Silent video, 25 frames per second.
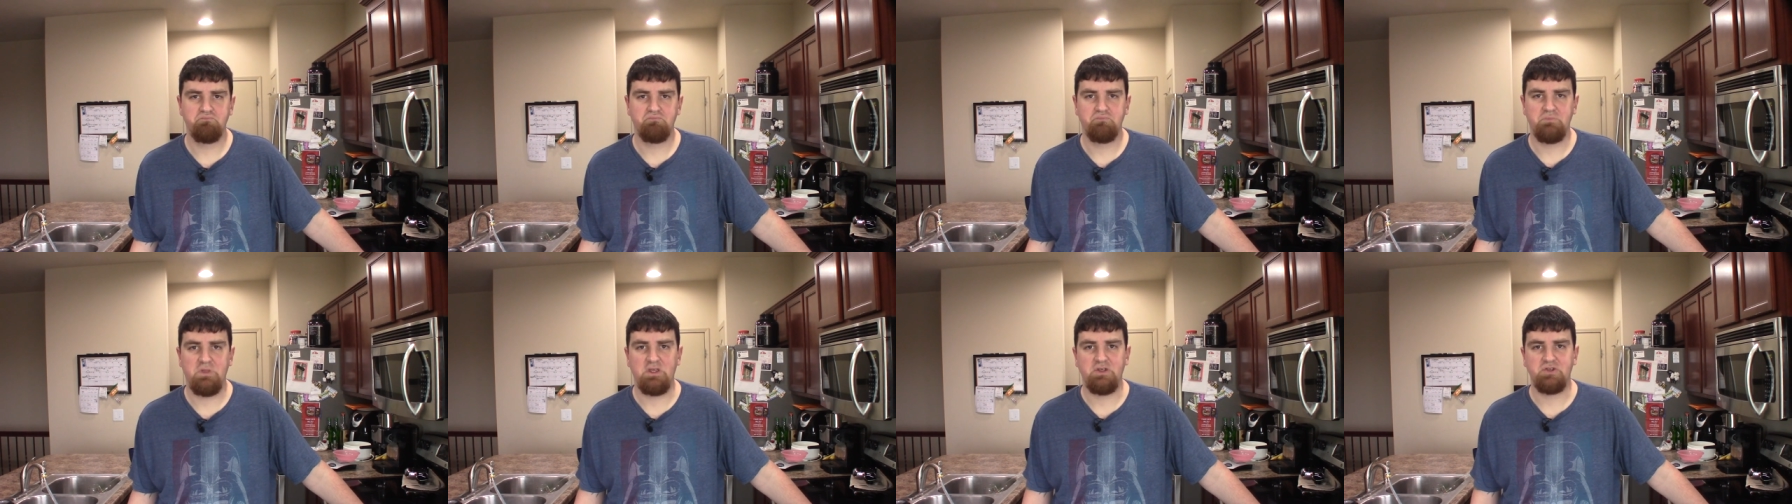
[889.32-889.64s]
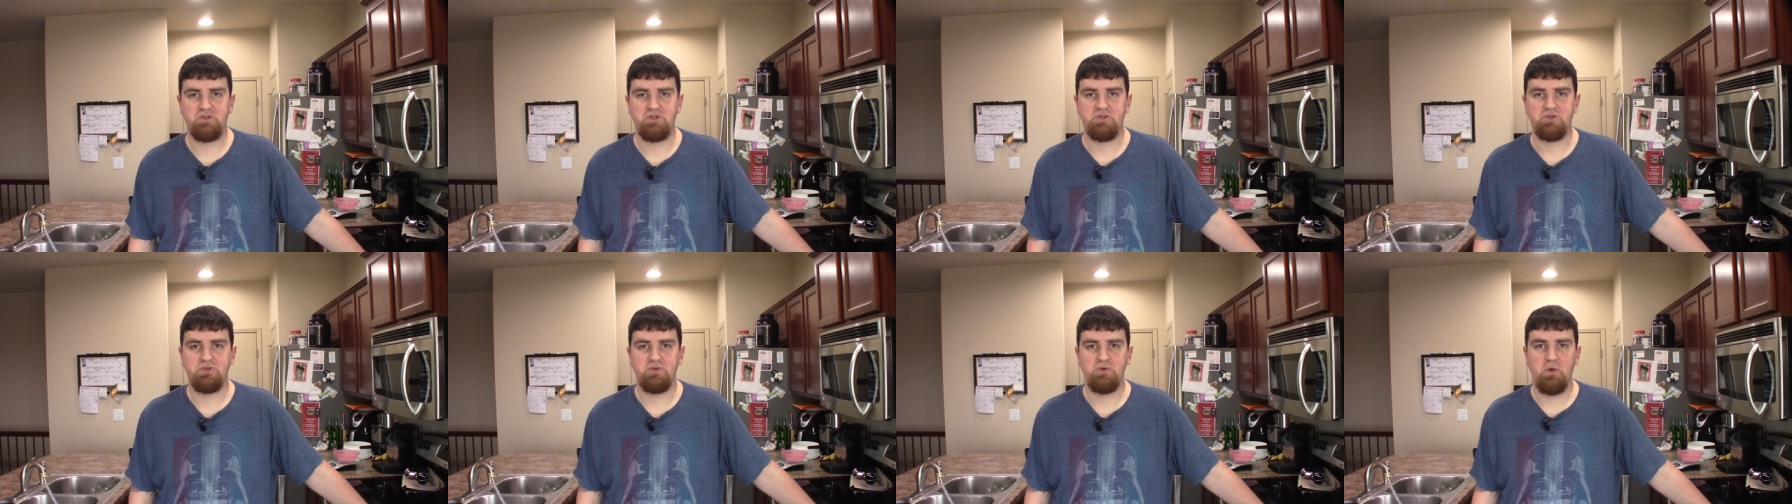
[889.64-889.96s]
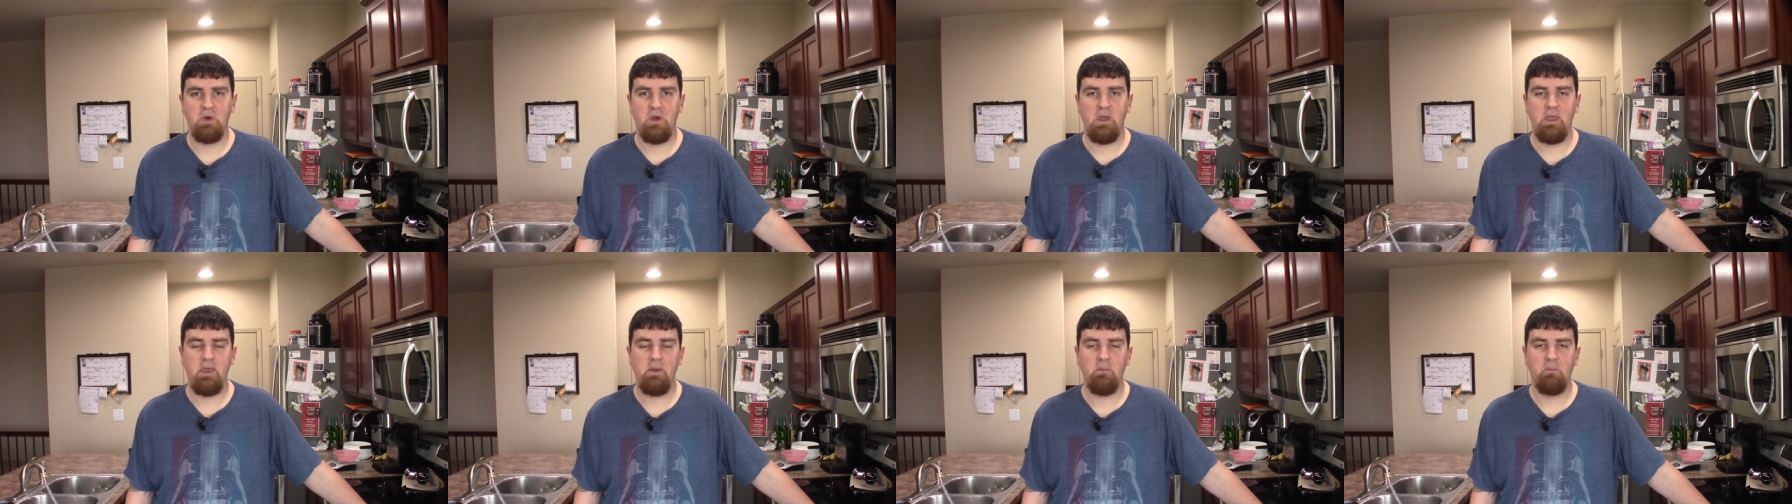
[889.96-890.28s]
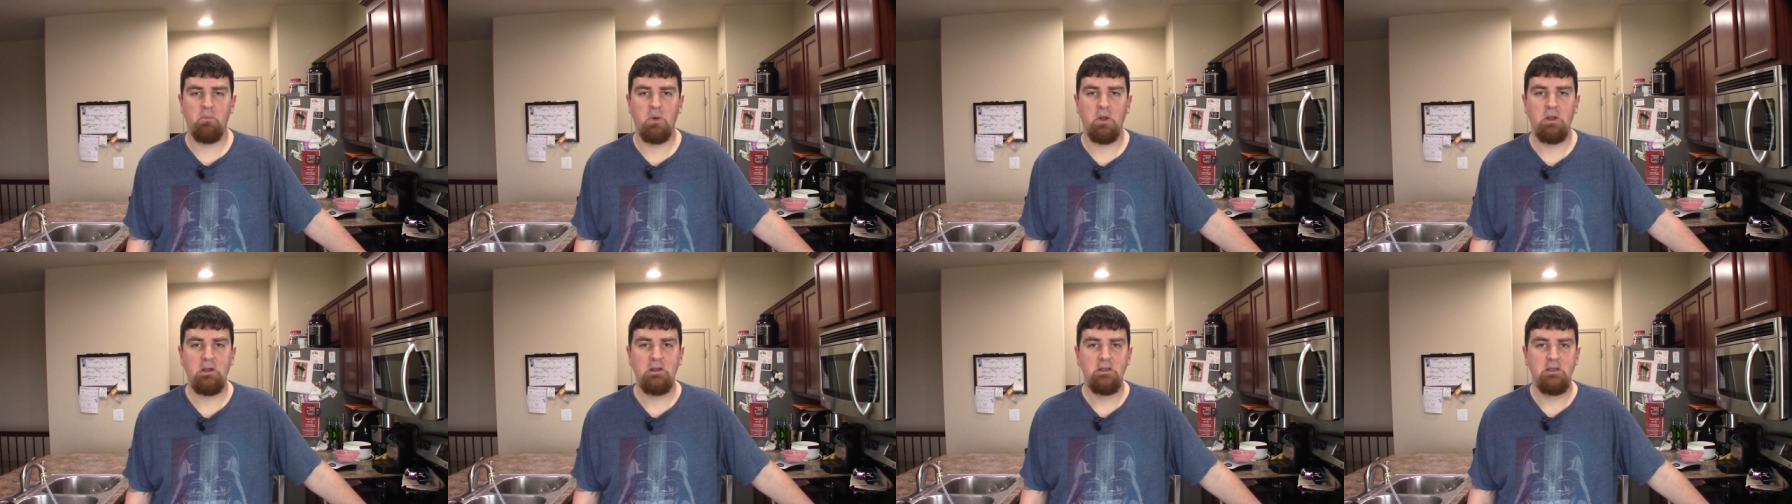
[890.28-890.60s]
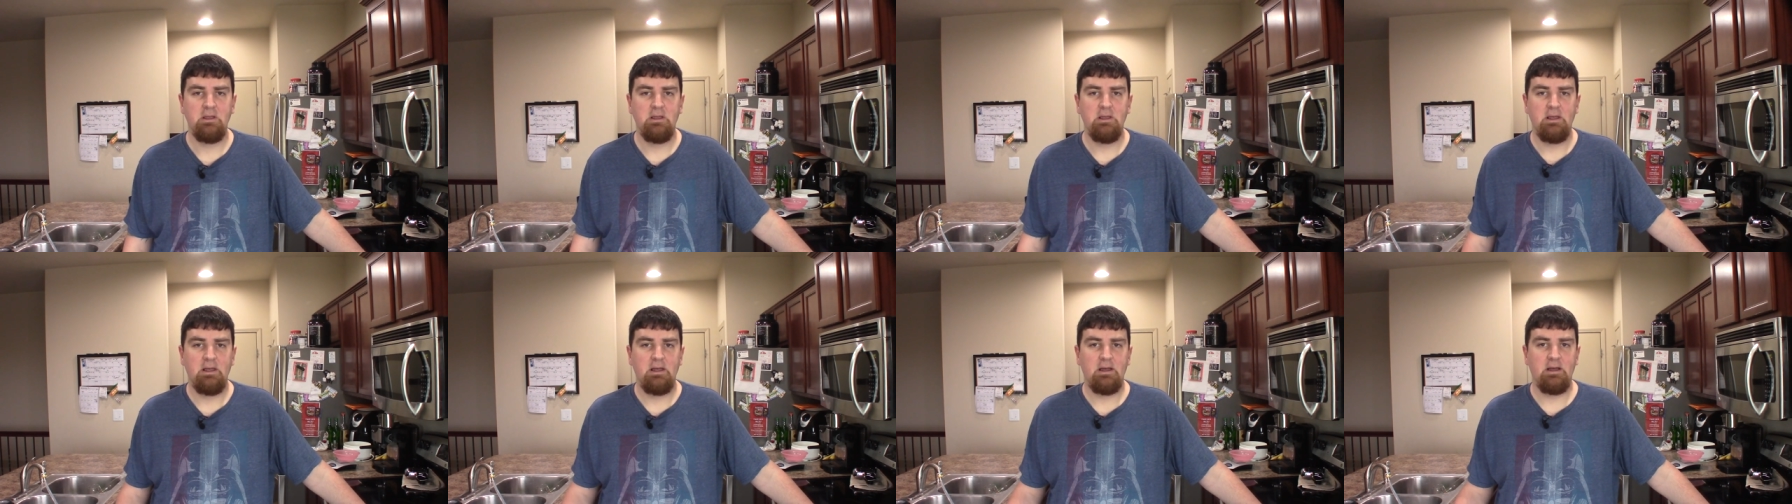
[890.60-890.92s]
that's just who I am. But
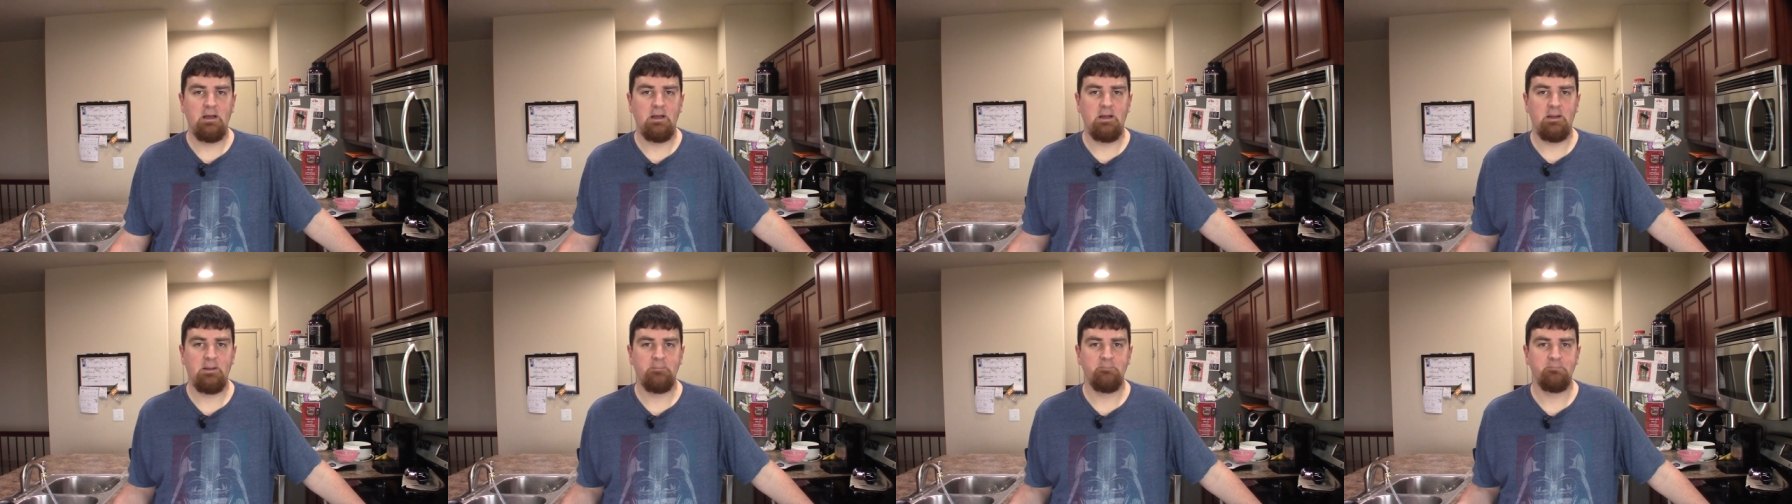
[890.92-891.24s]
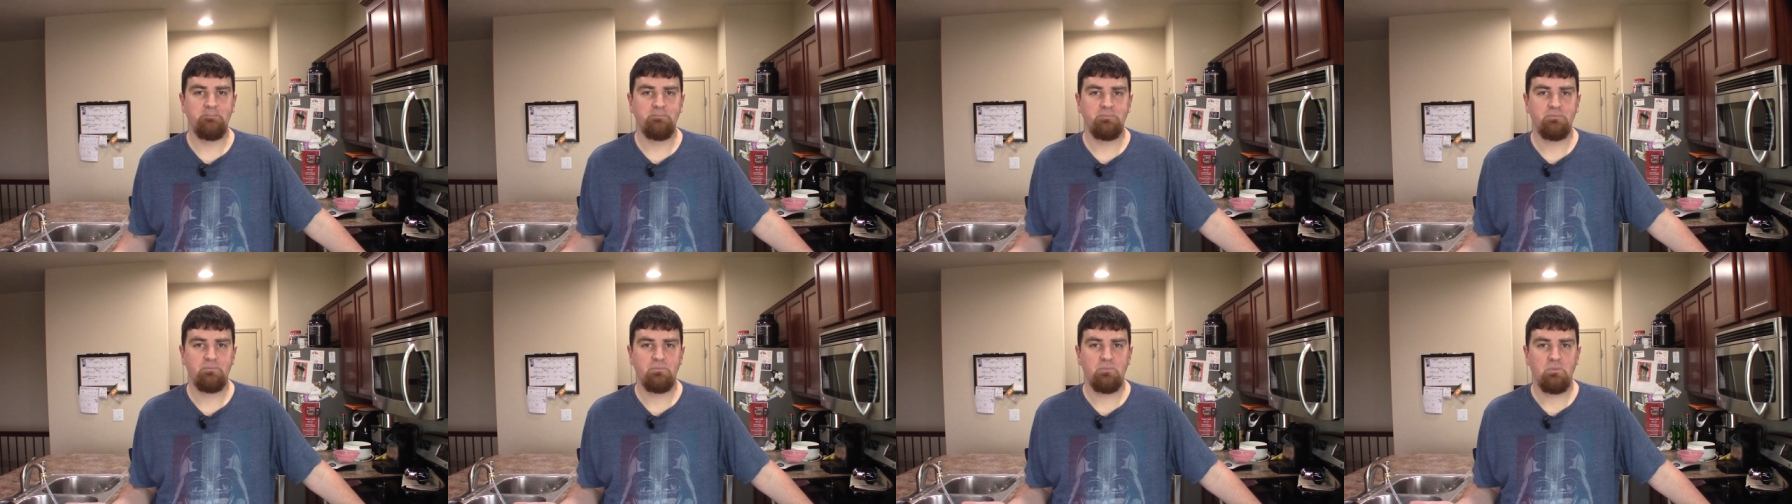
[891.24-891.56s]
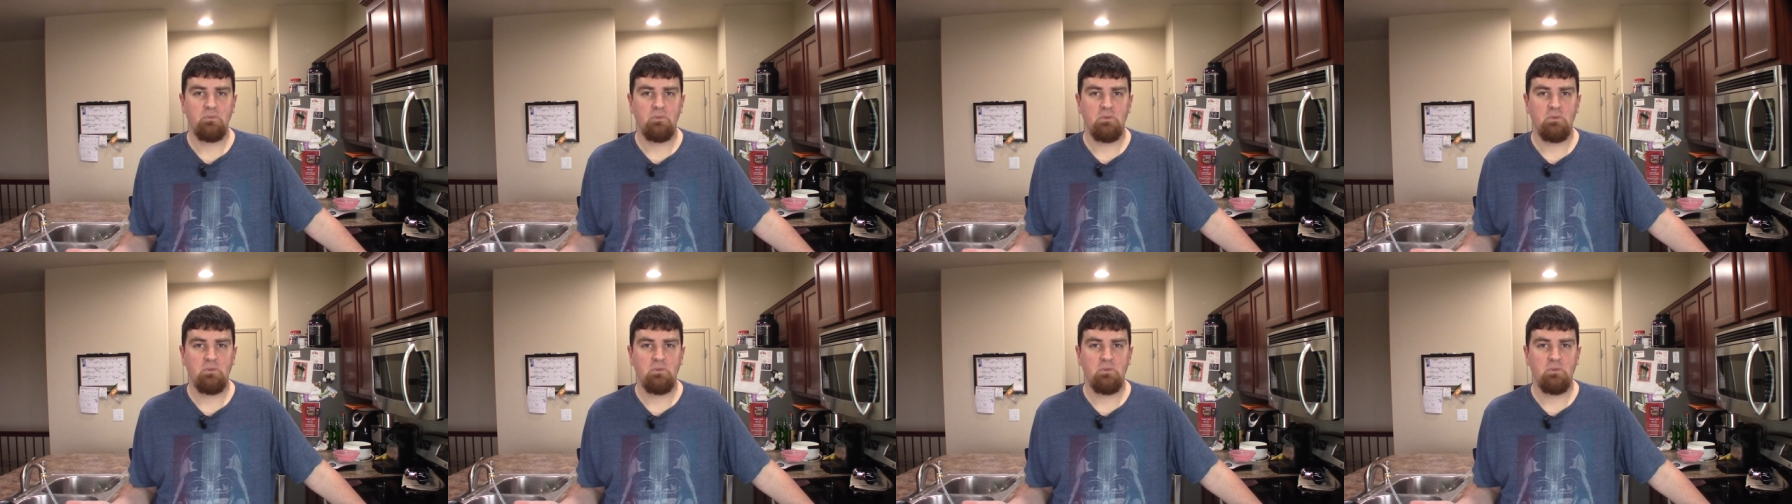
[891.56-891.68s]
um,